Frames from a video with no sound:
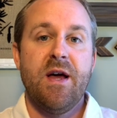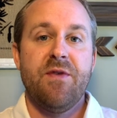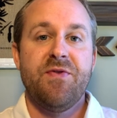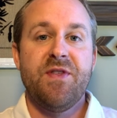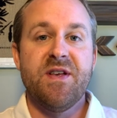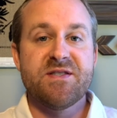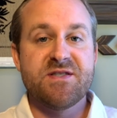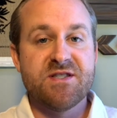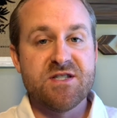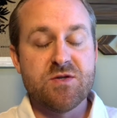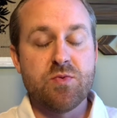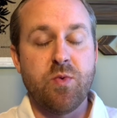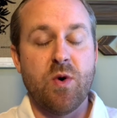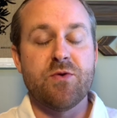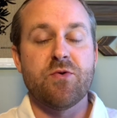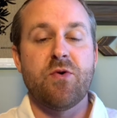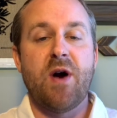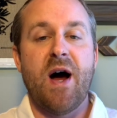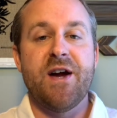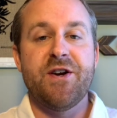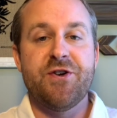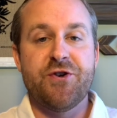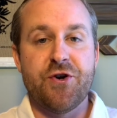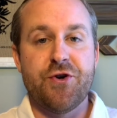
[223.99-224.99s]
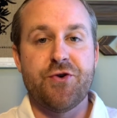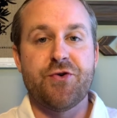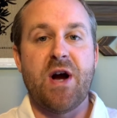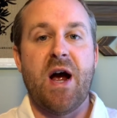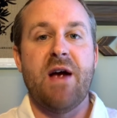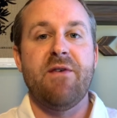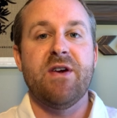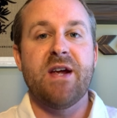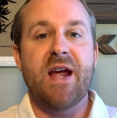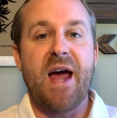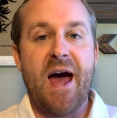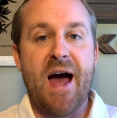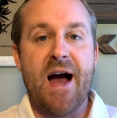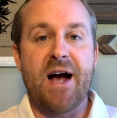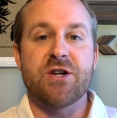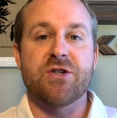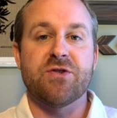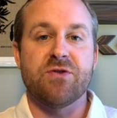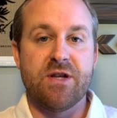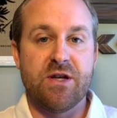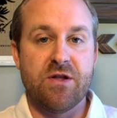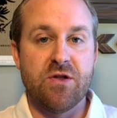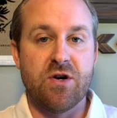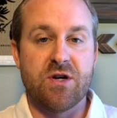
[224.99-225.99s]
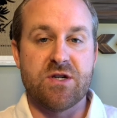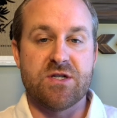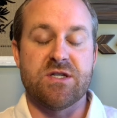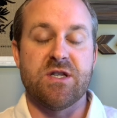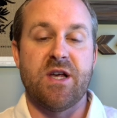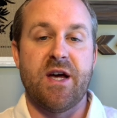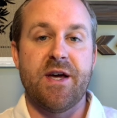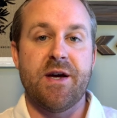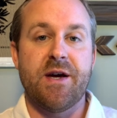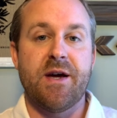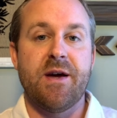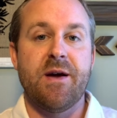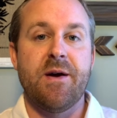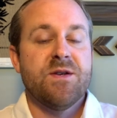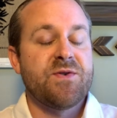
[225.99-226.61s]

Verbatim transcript: This is what rideshare driving actually looks like.